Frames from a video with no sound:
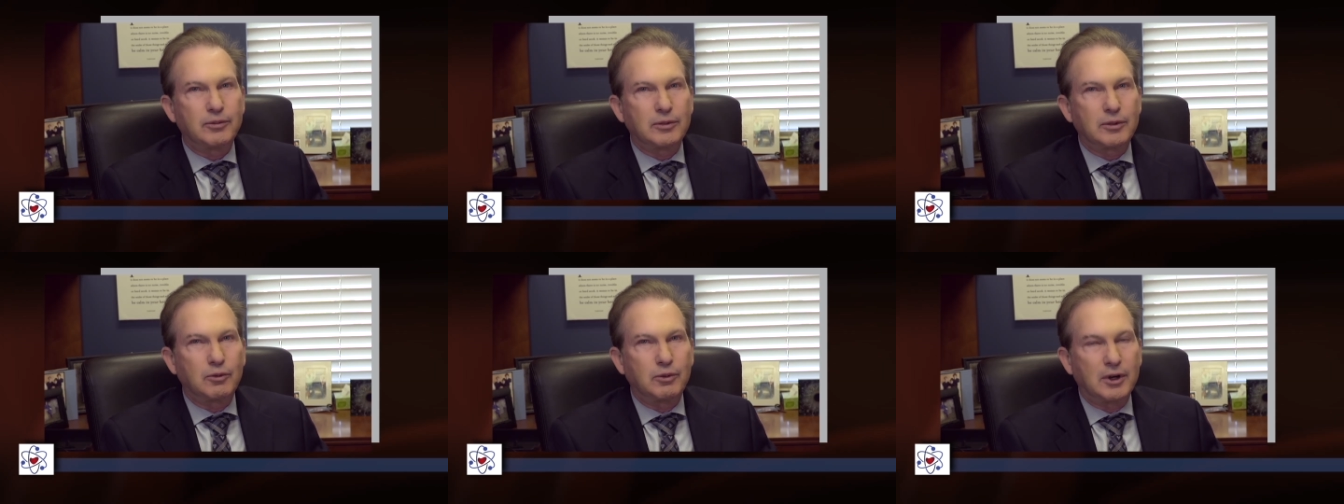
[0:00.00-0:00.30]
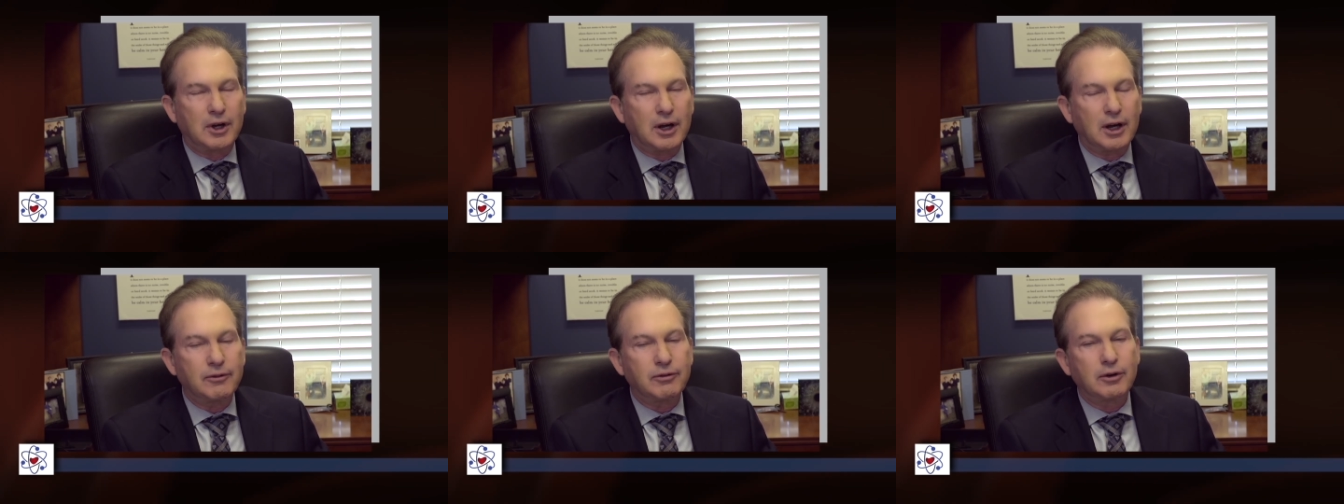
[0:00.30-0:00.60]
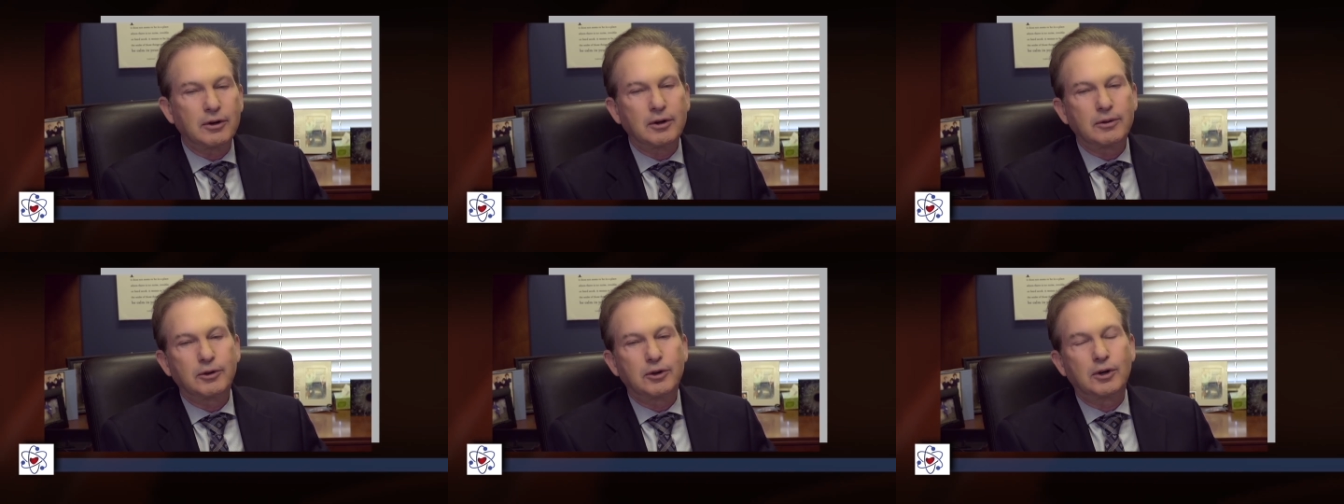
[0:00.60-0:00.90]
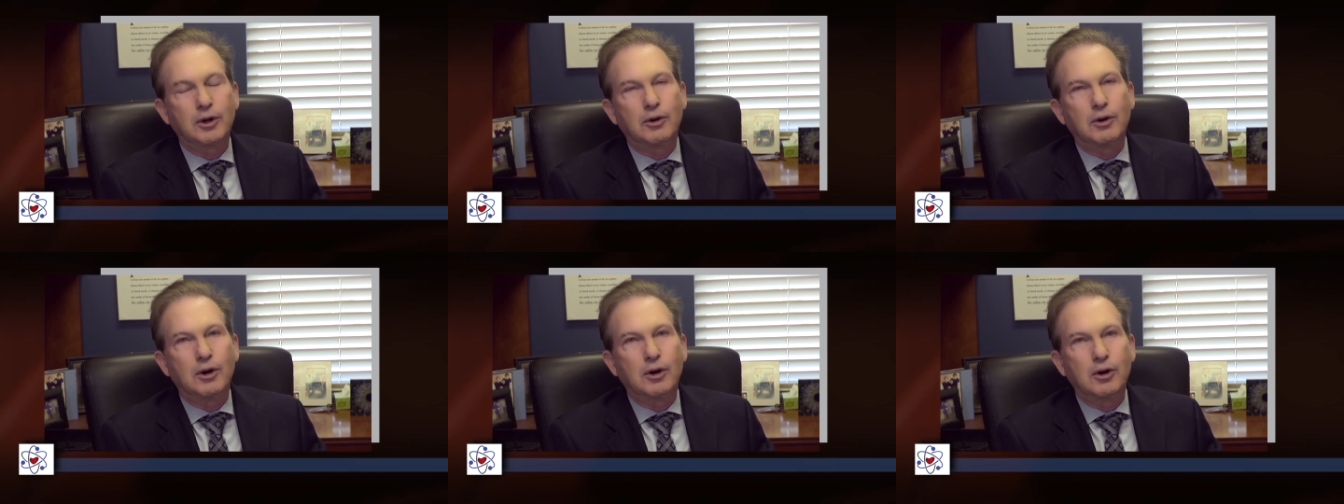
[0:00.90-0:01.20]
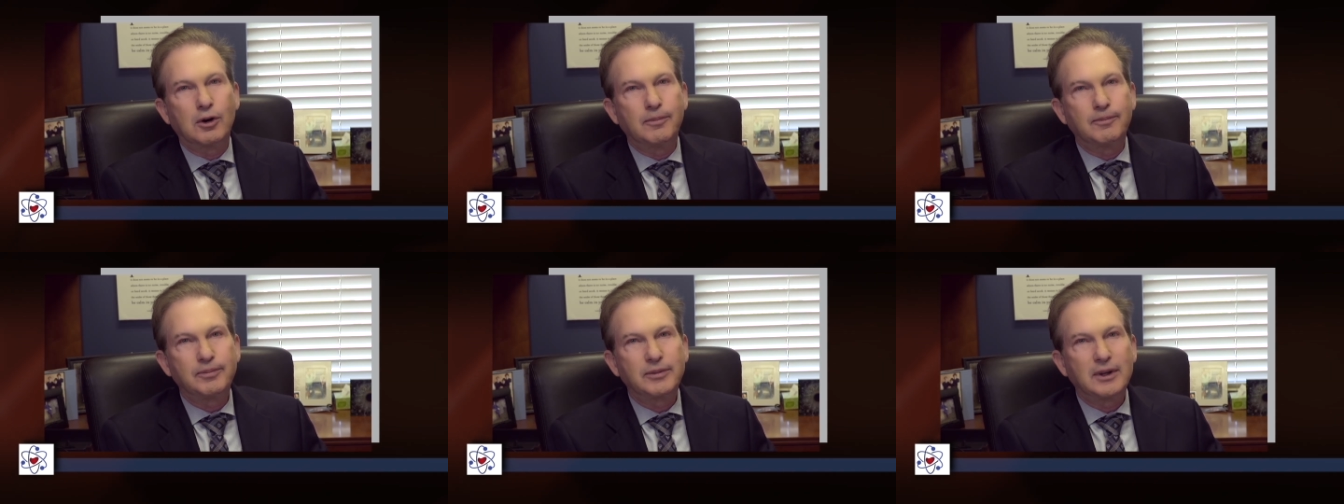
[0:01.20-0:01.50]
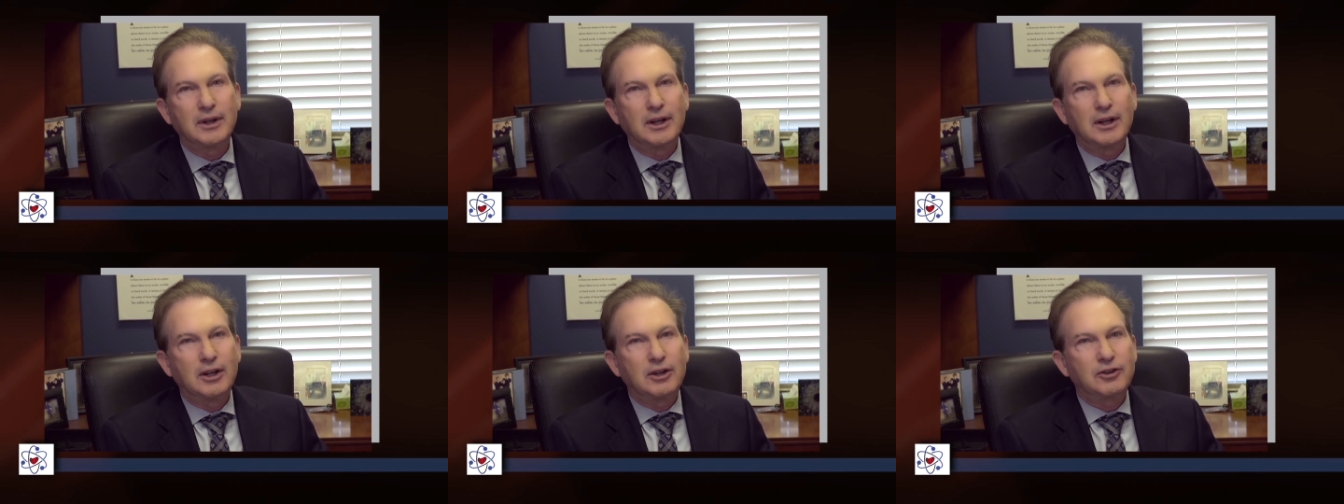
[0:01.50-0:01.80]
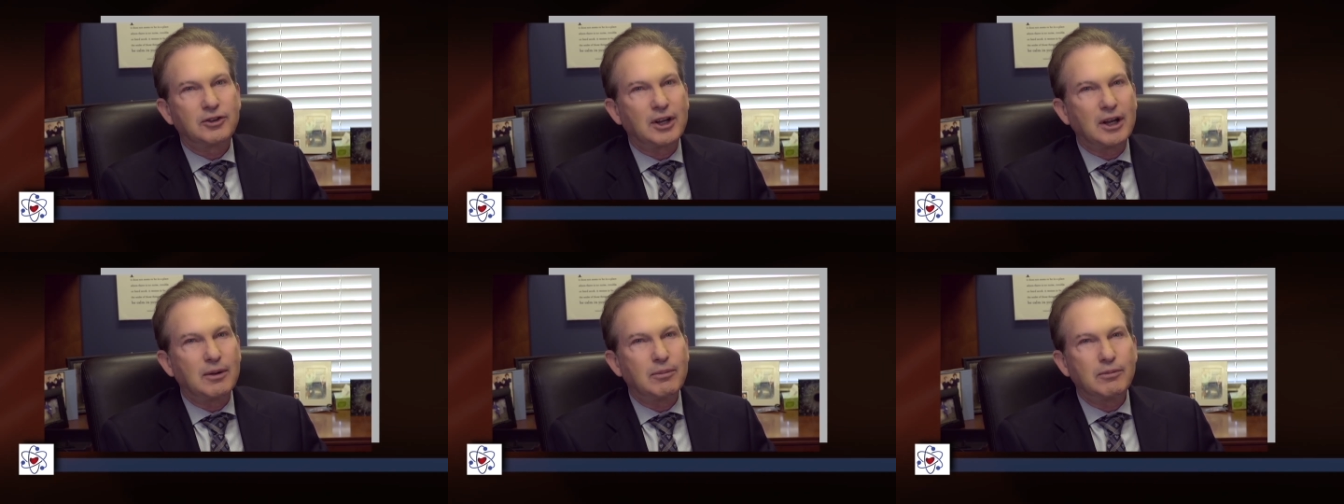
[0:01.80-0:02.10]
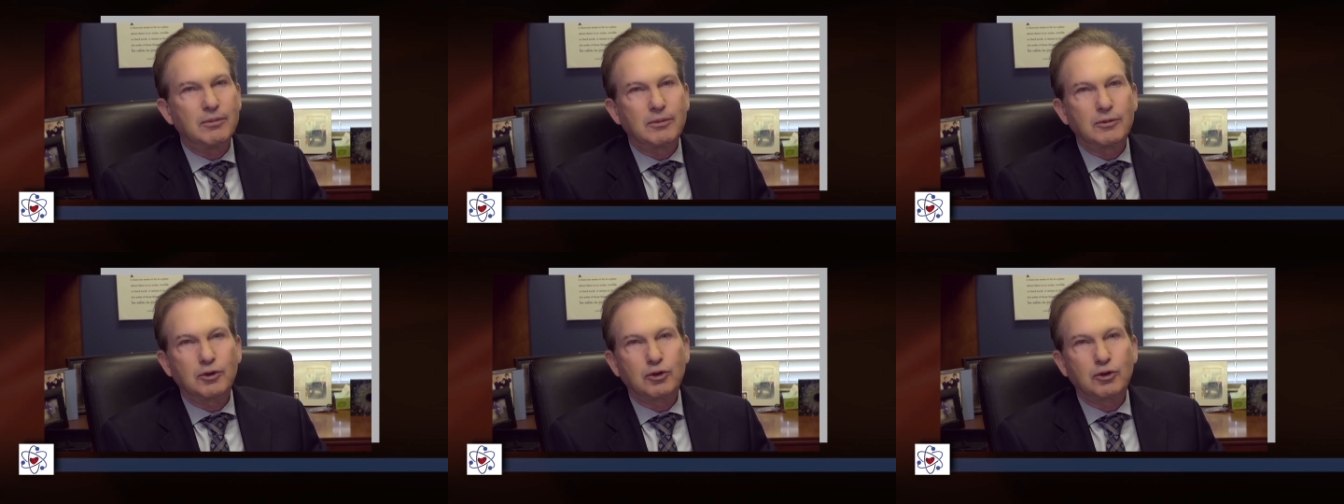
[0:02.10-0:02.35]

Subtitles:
recover, you go home. Same